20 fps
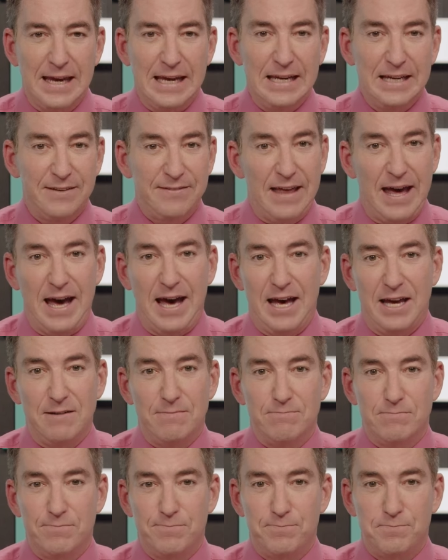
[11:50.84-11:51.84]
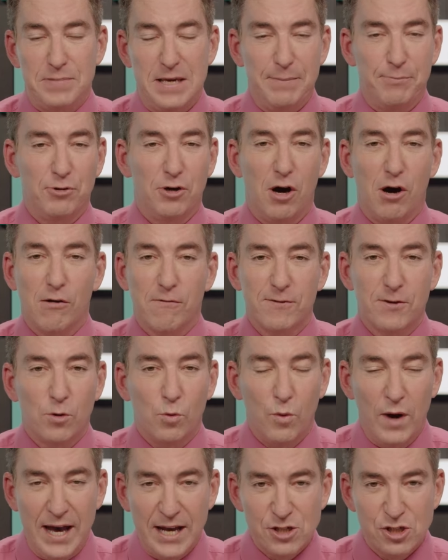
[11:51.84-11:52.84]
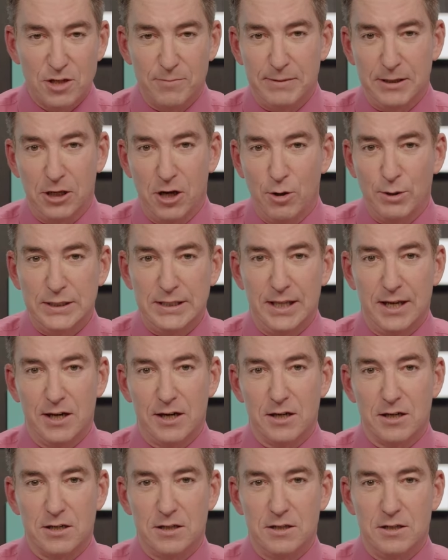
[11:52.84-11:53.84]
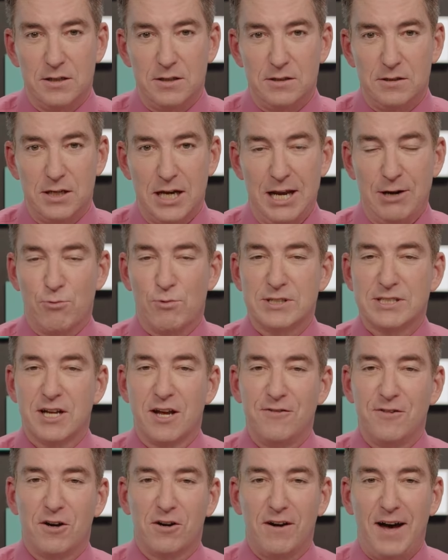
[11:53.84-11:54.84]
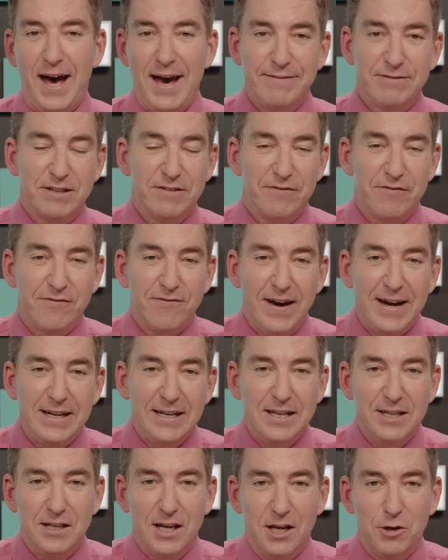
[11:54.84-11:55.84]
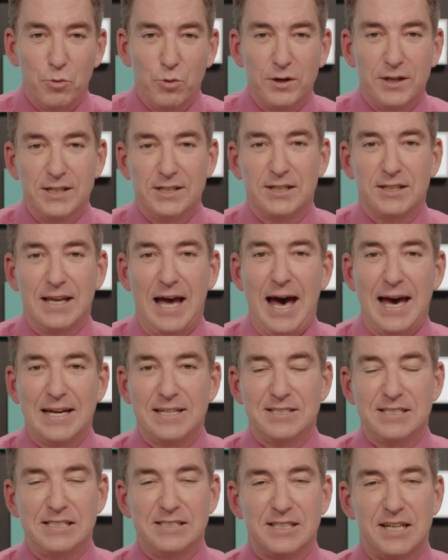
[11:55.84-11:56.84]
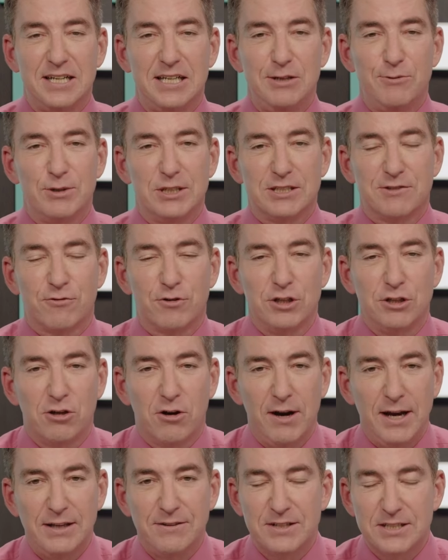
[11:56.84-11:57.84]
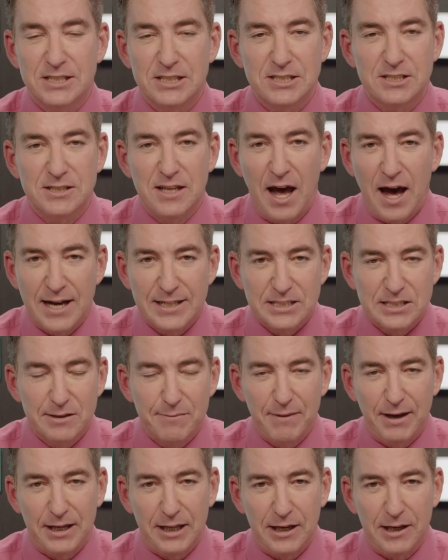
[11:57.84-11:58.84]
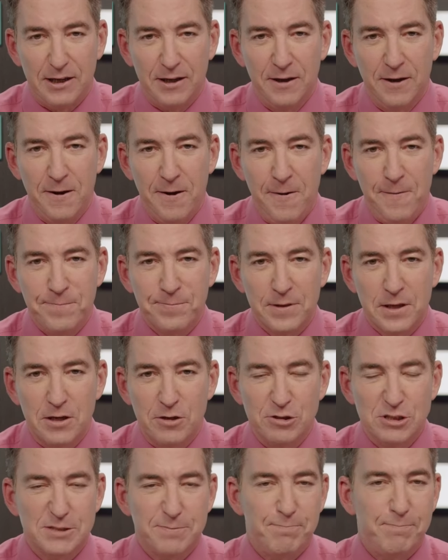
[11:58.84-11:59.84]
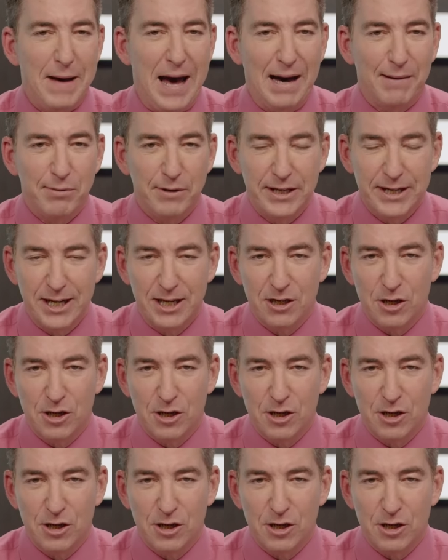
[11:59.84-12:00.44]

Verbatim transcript: and that people all over the West should be going there and risking their lives and fighting and willing to die, as he said he was, for Ukraine. This is not somebody who's babbling